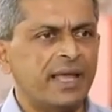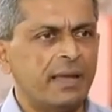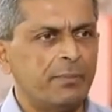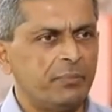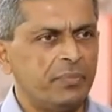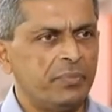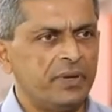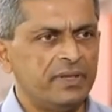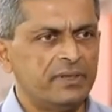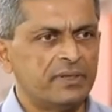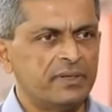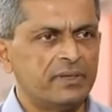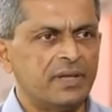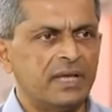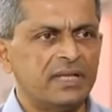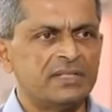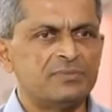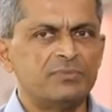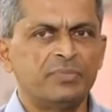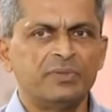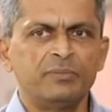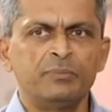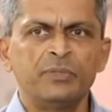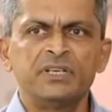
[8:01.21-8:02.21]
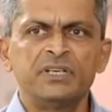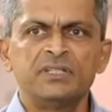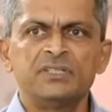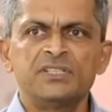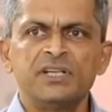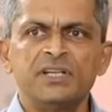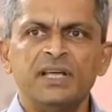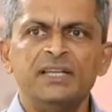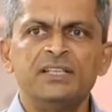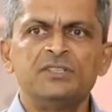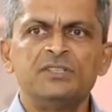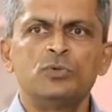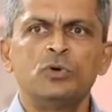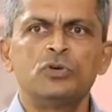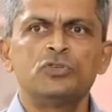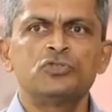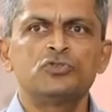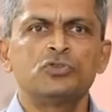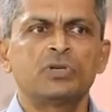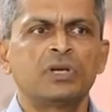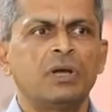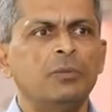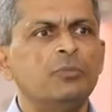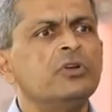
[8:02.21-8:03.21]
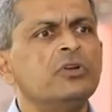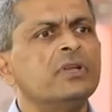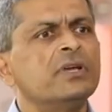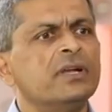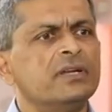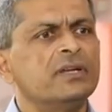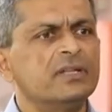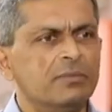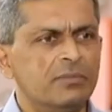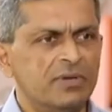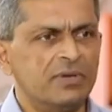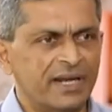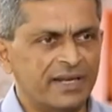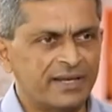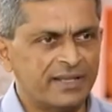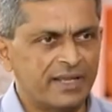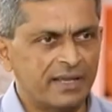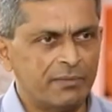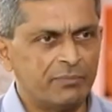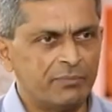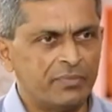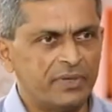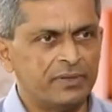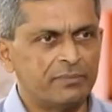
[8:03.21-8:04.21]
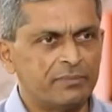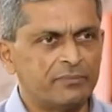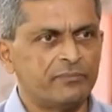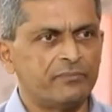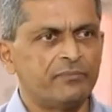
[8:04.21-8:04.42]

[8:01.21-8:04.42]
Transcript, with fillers: campaign. Mm. Our biggest challenge was to communicate the brand campaign.